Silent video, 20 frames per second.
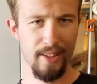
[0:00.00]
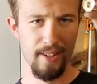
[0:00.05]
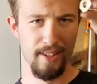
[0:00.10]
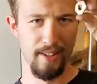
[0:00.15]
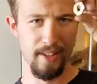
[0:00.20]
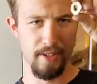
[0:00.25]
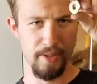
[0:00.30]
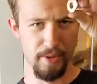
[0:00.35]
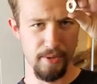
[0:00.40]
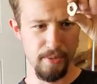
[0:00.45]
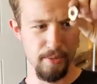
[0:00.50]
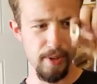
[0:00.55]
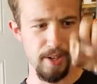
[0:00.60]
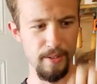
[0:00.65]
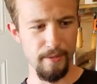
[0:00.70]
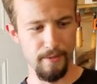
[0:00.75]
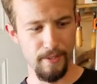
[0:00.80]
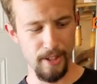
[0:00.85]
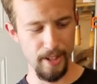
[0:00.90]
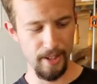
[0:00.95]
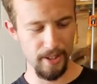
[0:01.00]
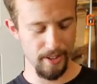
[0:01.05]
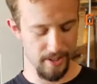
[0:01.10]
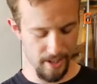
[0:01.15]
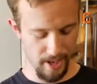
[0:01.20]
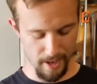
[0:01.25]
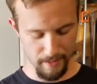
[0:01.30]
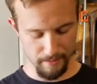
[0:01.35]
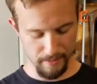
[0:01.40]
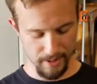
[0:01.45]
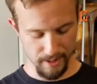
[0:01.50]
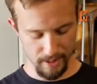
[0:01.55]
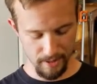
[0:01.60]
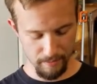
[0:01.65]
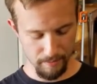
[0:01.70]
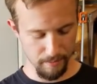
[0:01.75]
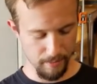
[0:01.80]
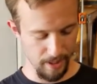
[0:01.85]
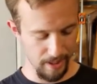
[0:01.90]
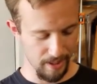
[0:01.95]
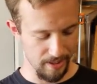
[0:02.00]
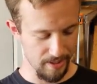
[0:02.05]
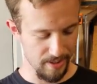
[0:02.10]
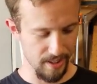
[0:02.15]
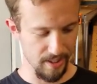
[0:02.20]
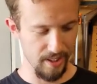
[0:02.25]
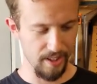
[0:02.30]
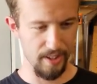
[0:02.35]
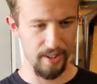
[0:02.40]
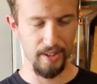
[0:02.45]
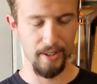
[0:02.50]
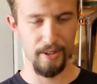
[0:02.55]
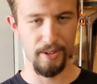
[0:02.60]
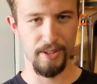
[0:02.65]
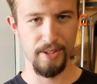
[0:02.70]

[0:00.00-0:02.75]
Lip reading: this was one failed attempt, but there